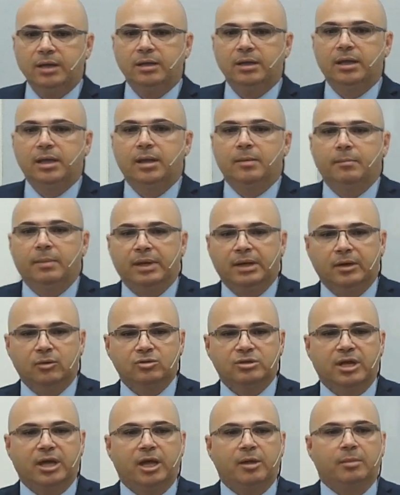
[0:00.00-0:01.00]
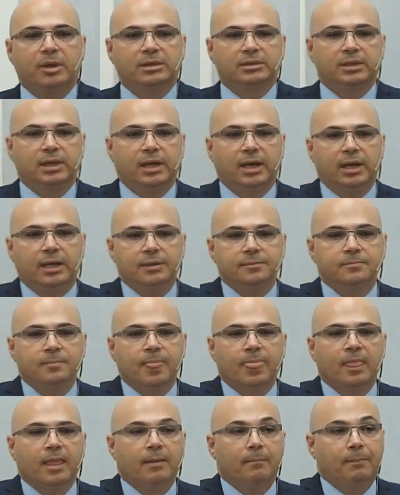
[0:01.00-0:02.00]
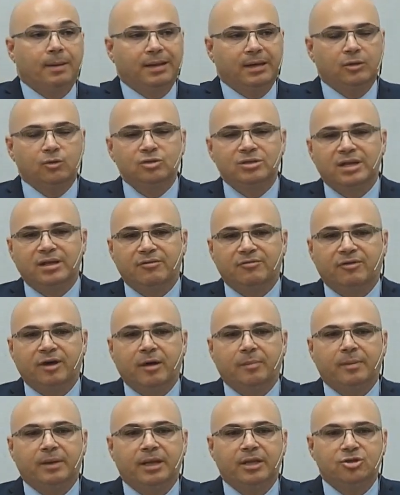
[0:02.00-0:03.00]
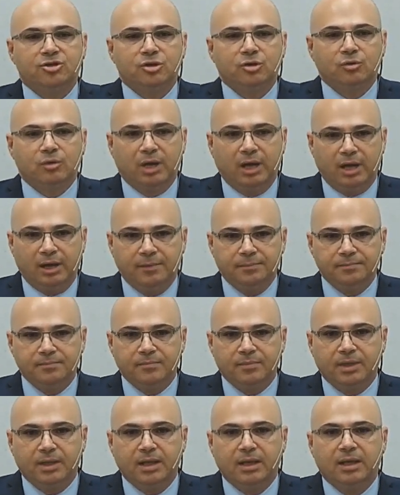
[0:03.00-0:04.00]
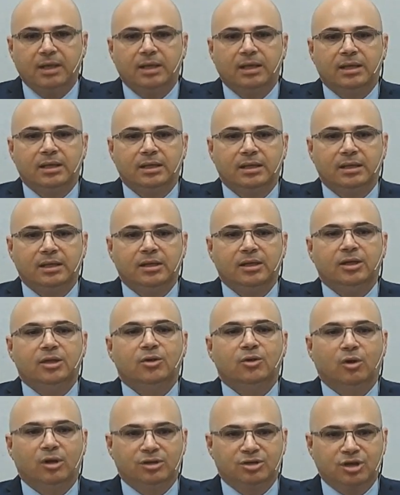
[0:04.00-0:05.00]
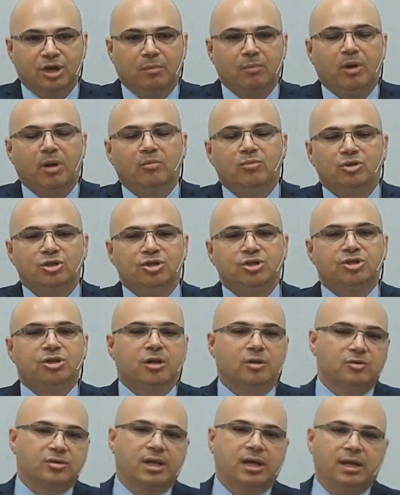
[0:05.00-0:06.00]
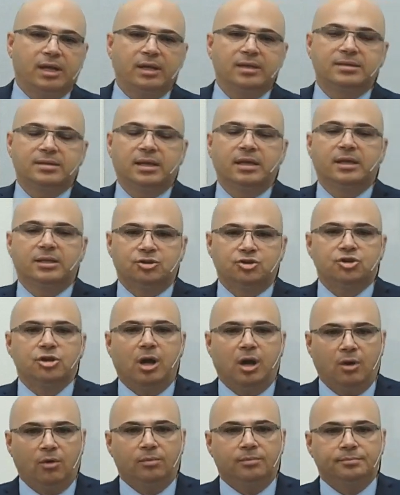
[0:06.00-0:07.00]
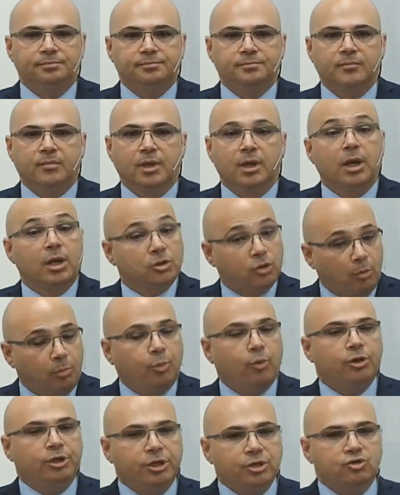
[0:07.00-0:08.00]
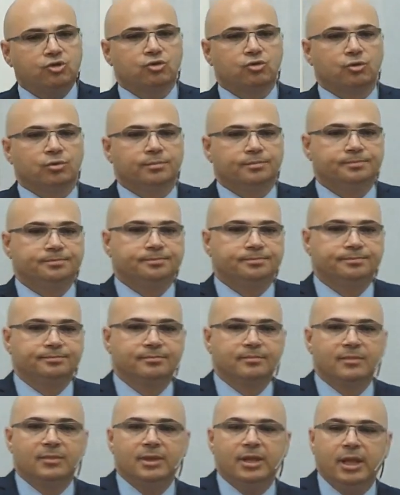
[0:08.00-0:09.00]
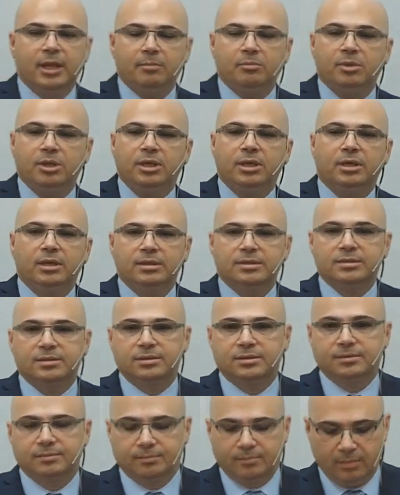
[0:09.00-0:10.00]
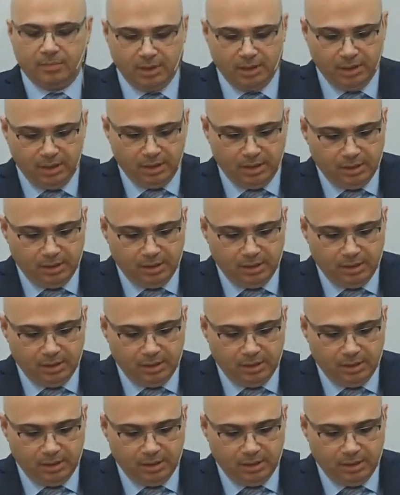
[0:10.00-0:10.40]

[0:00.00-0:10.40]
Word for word: Lord, come Lord quickly. He's going to come to take us and to bring us to this place that we call heavenly Jerusalem. And that's why Nehemiah,